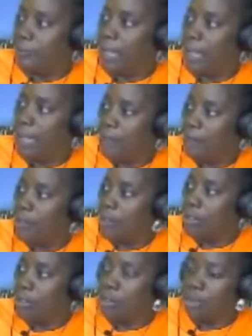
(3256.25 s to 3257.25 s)
I have to,
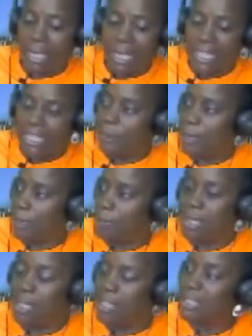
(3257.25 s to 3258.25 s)
that aspect,
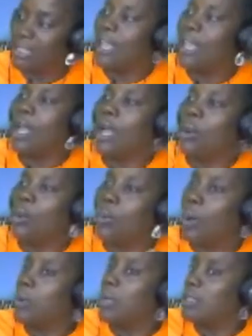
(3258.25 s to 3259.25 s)
because
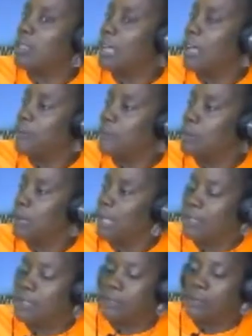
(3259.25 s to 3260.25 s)
what we also have to
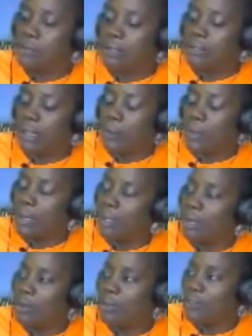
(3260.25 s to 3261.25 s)
realize too is that we
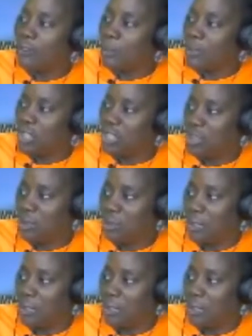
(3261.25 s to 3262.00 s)
can learn from our children.